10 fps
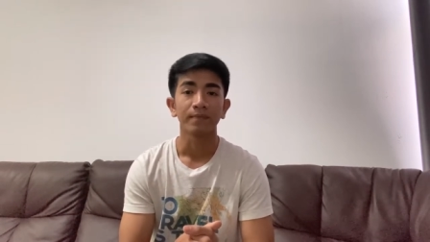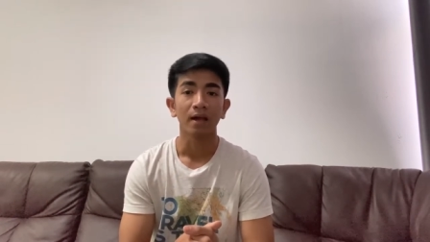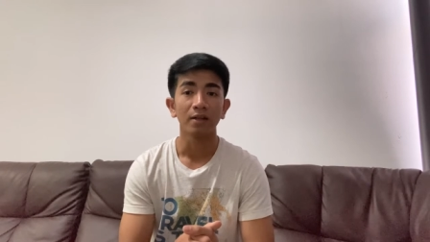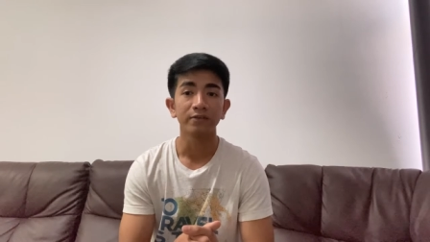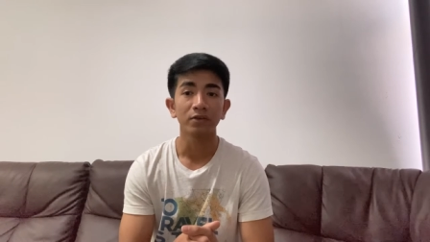
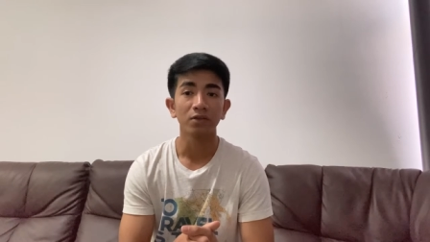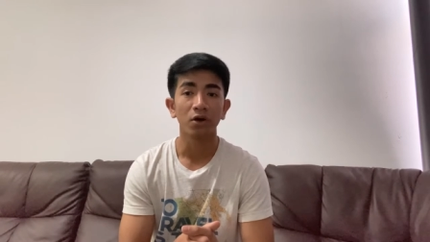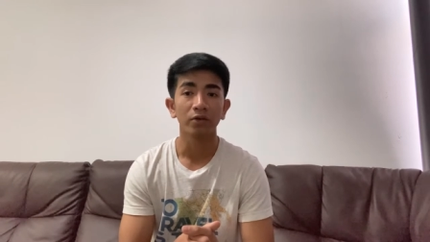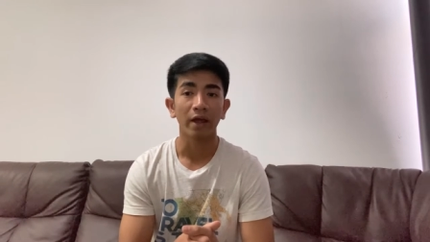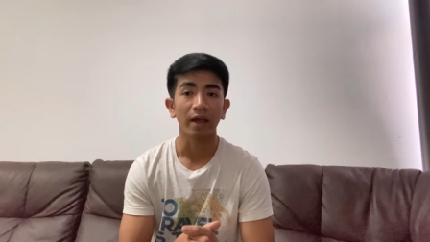also
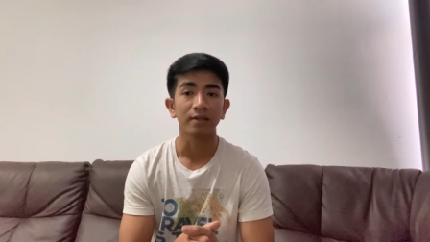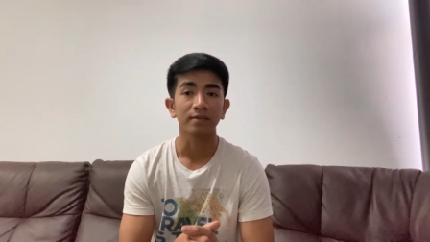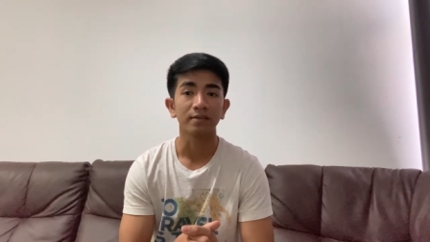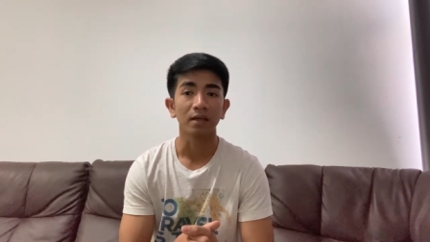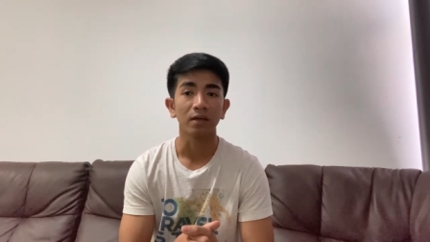known
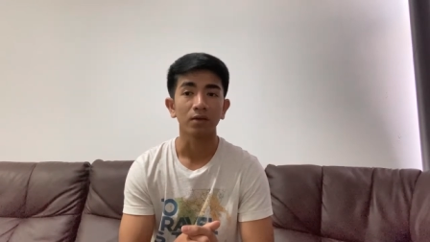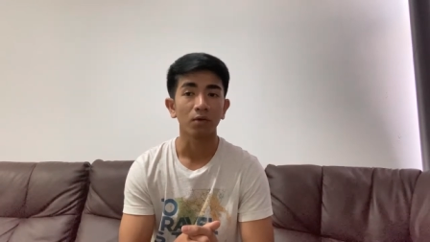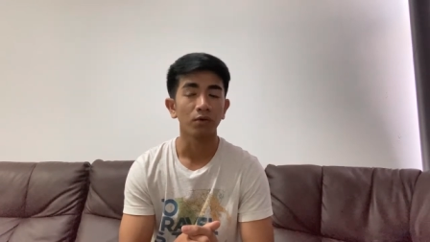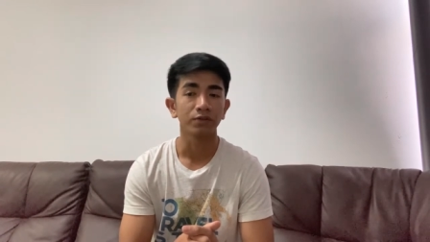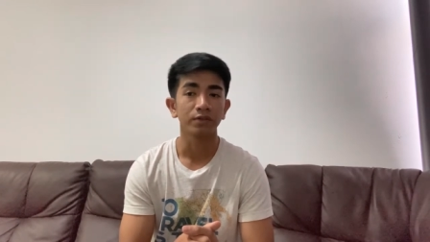as a
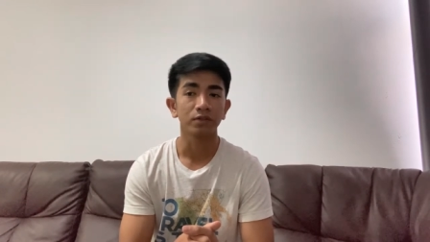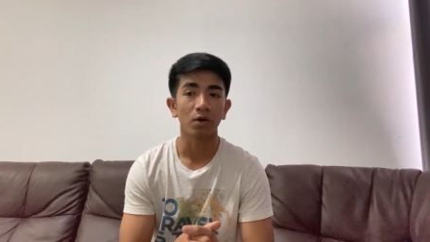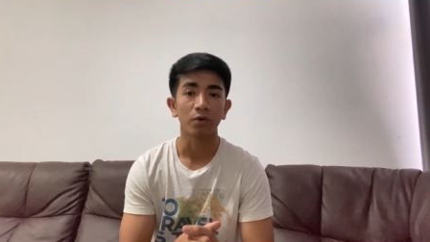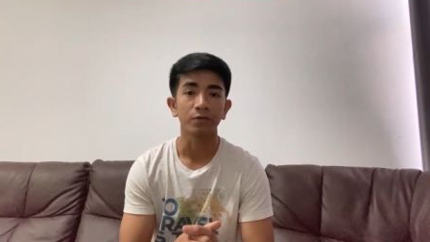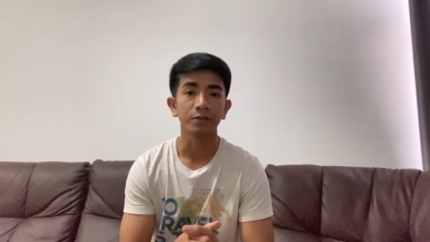ghost
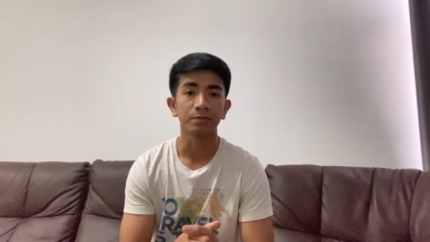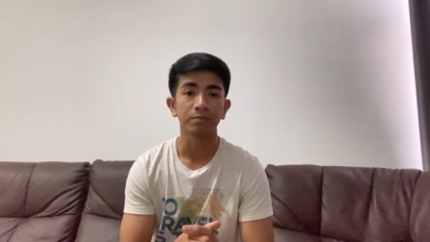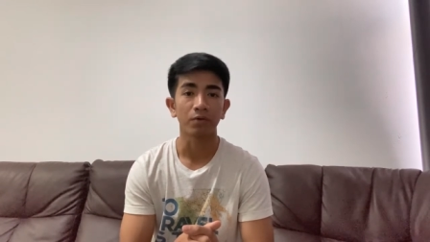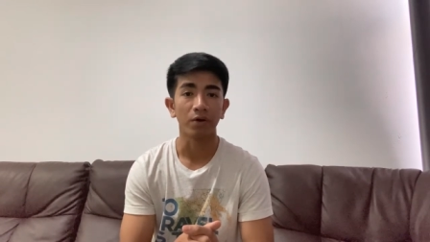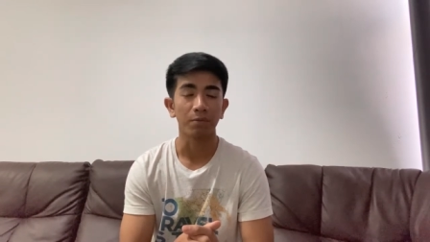or
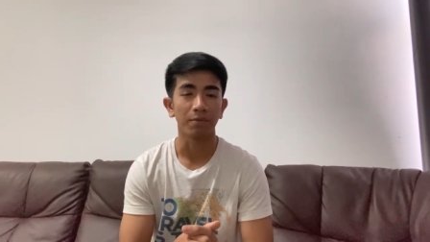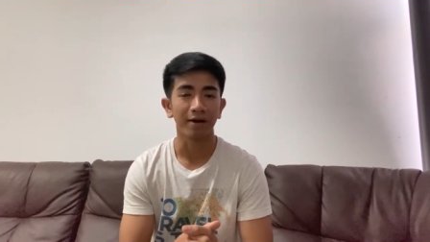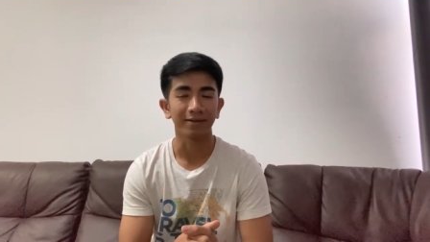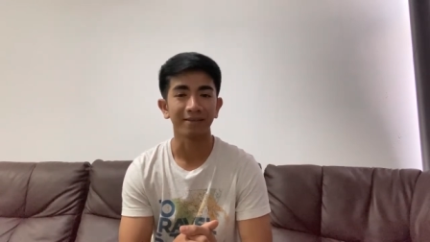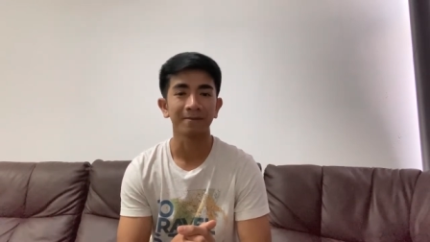spirit
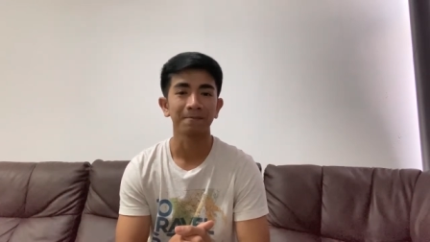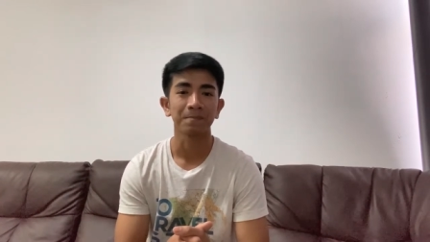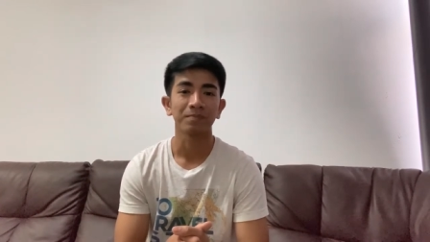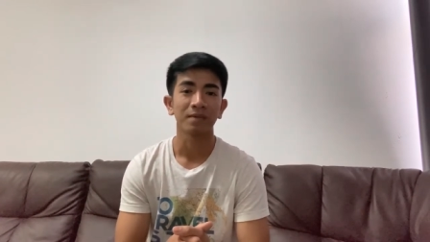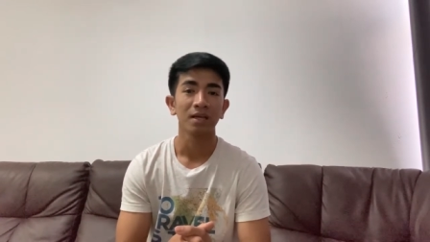money,
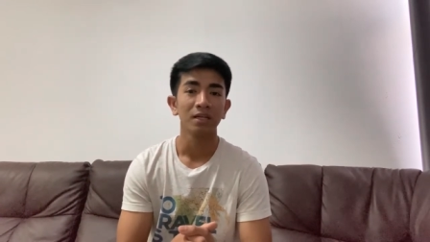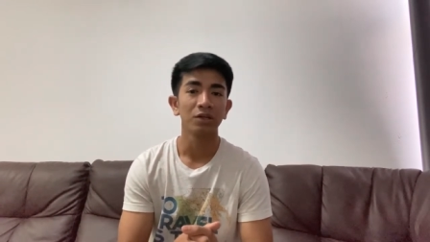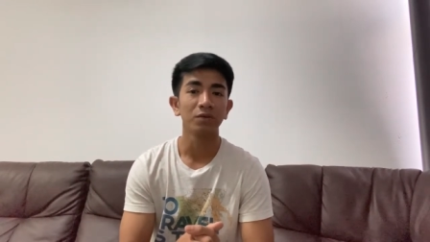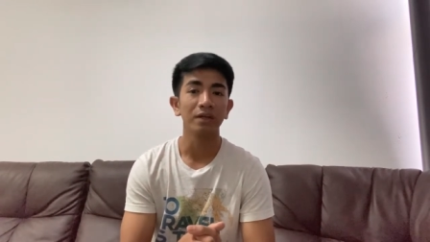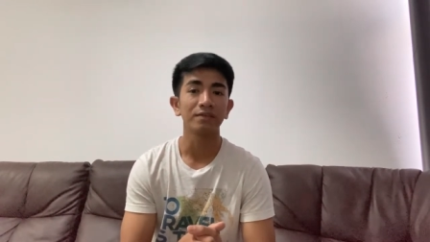
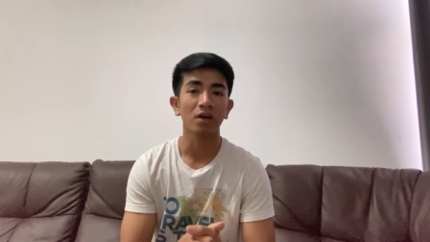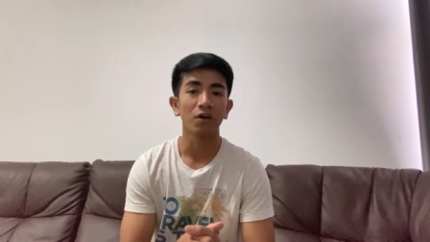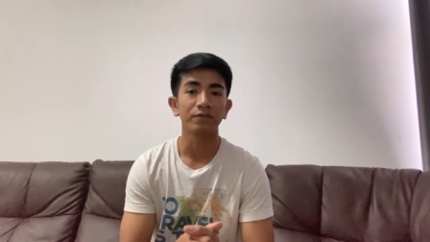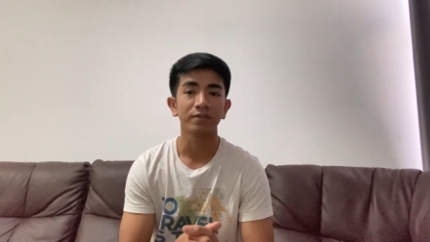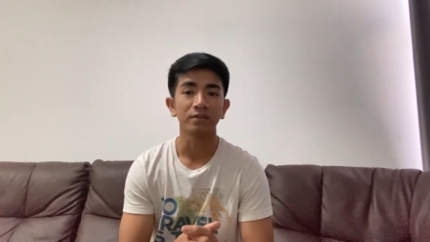though it's
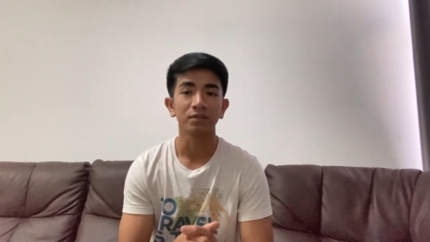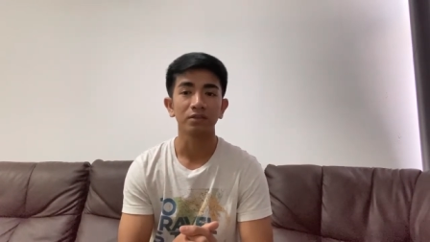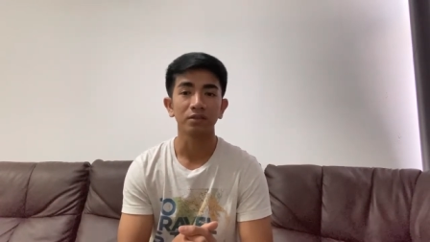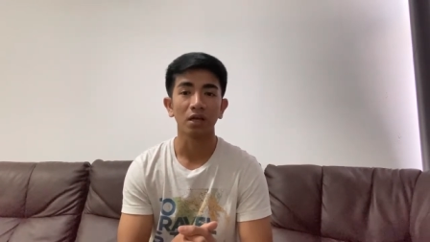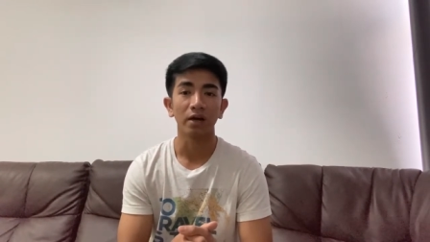
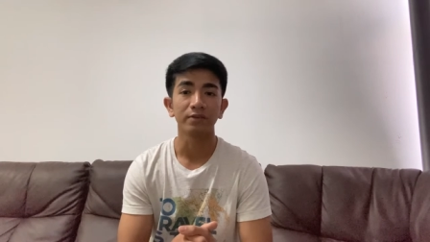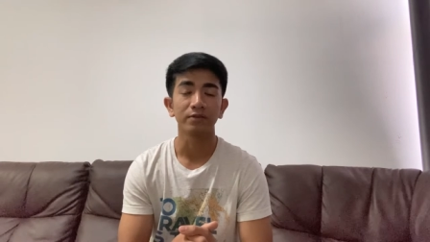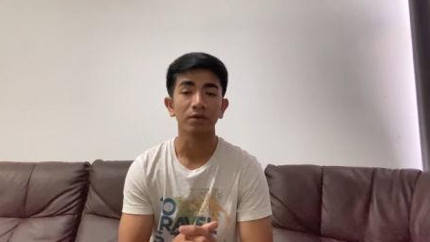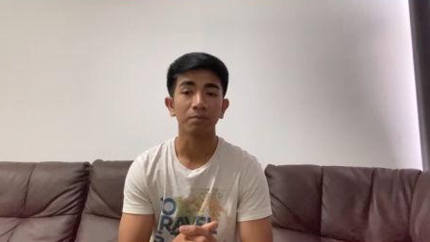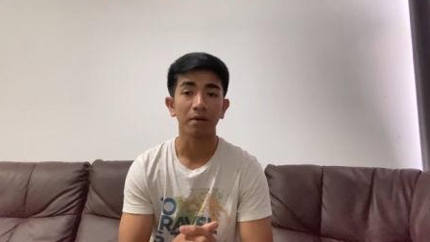often
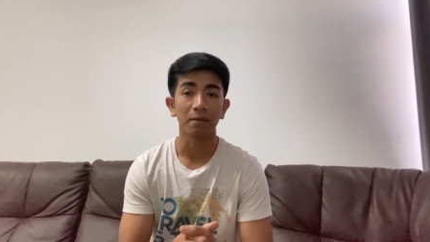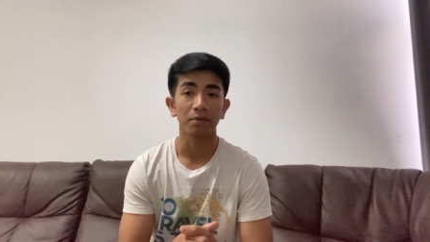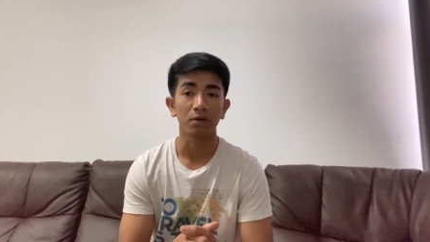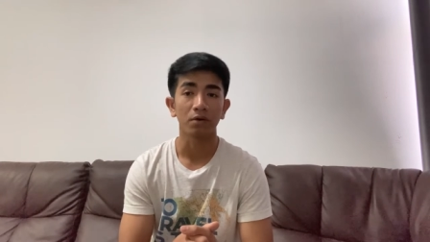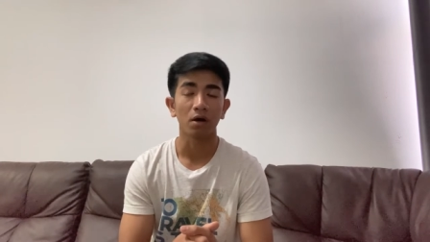also
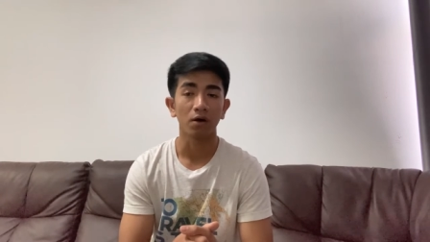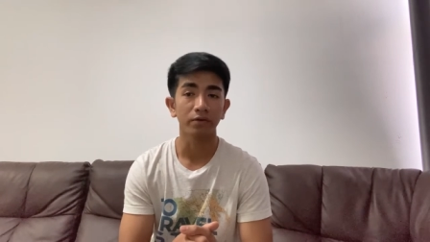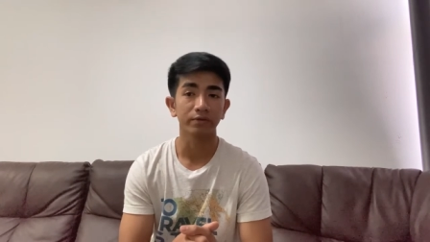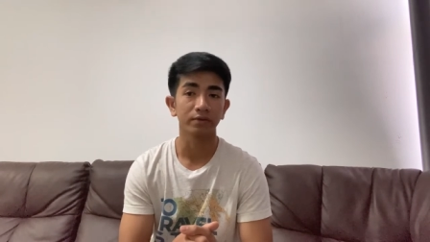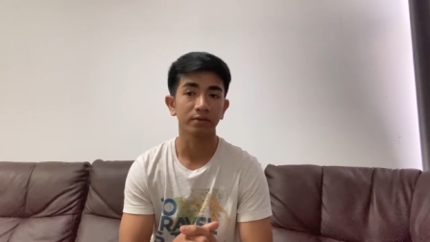paper
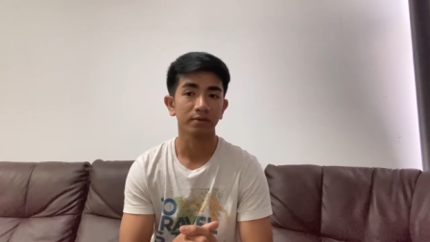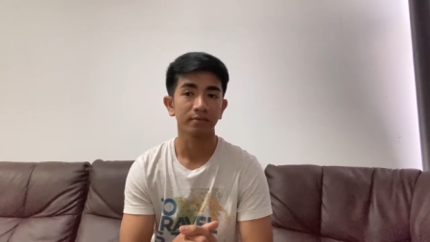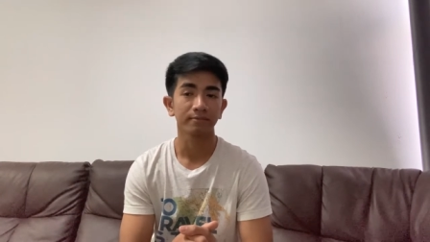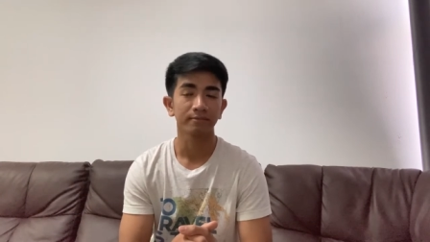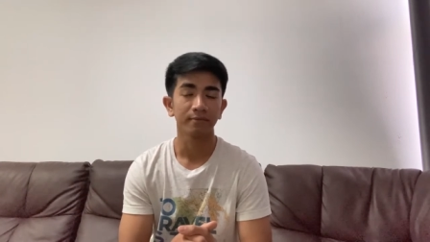houses,
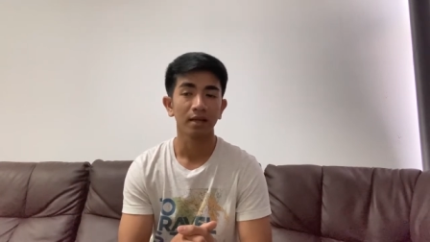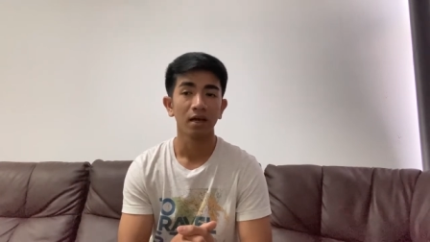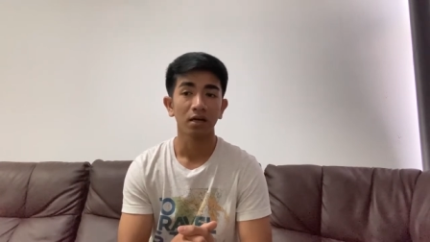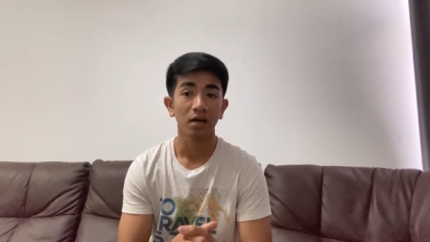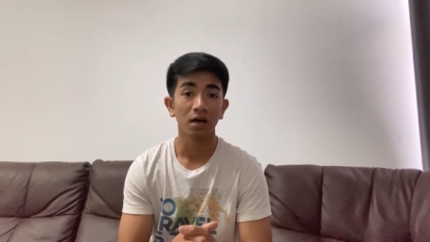
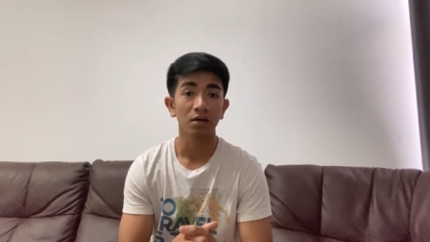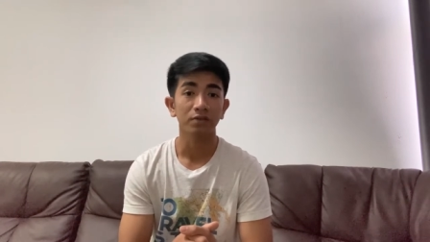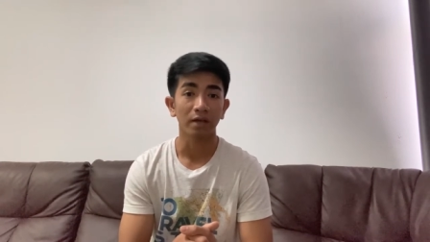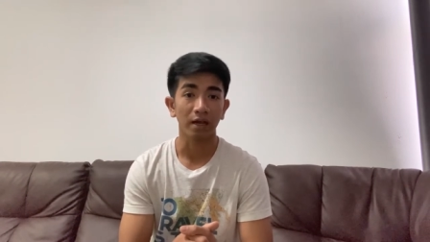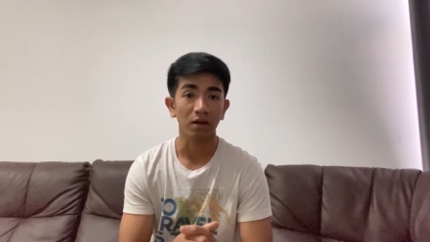
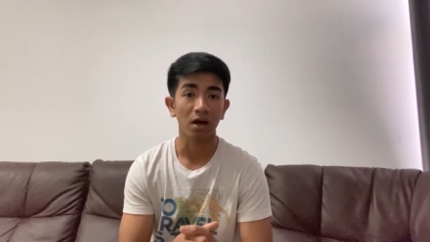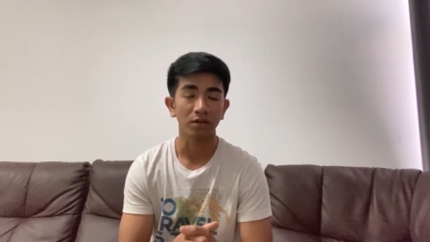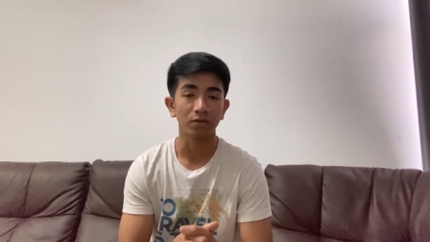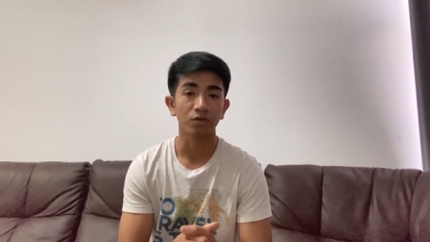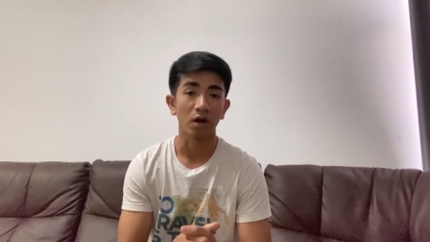cars, and
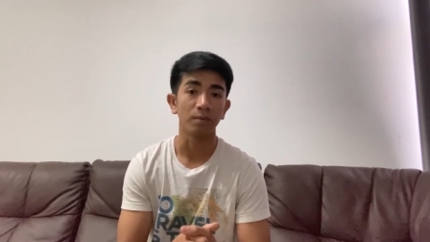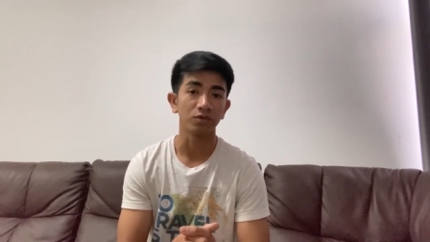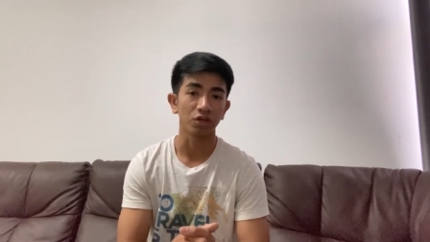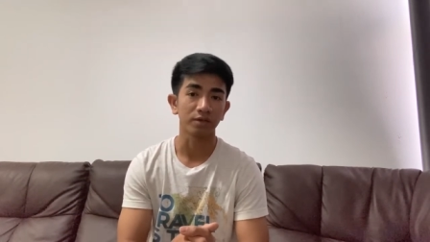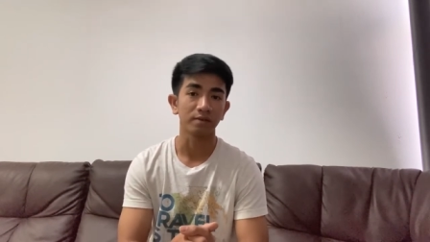other
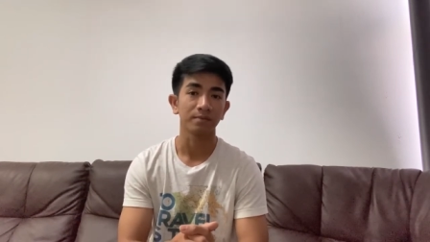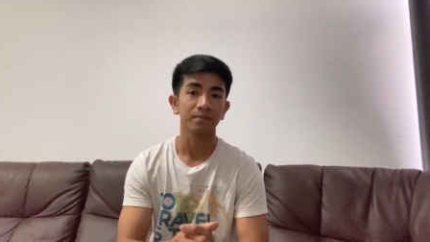objects.